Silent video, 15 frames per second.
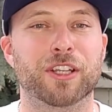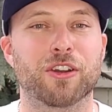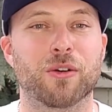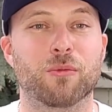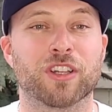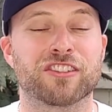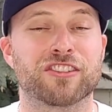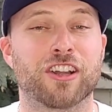know
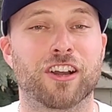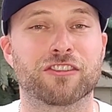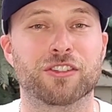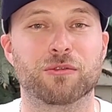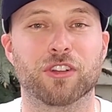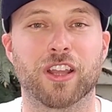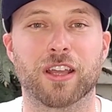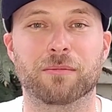what stocks you
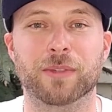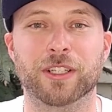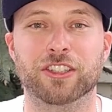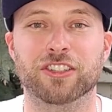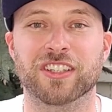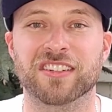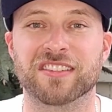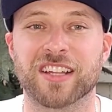would like me
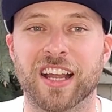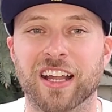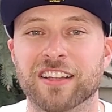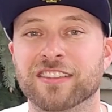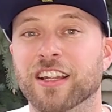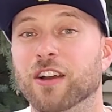to discuss,